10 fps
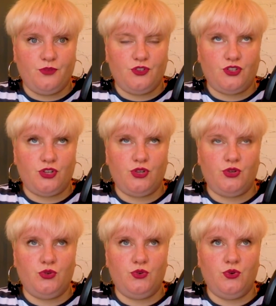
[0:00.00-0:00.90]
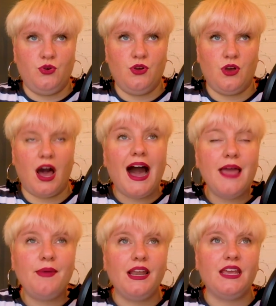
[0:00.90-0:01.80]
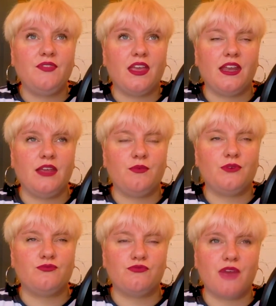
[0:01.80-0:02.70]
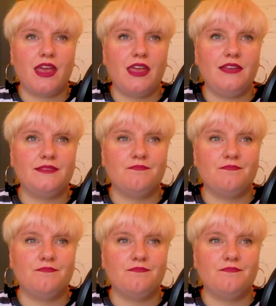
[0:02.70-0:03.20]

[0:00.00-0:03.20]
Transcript: To I believe that it would raise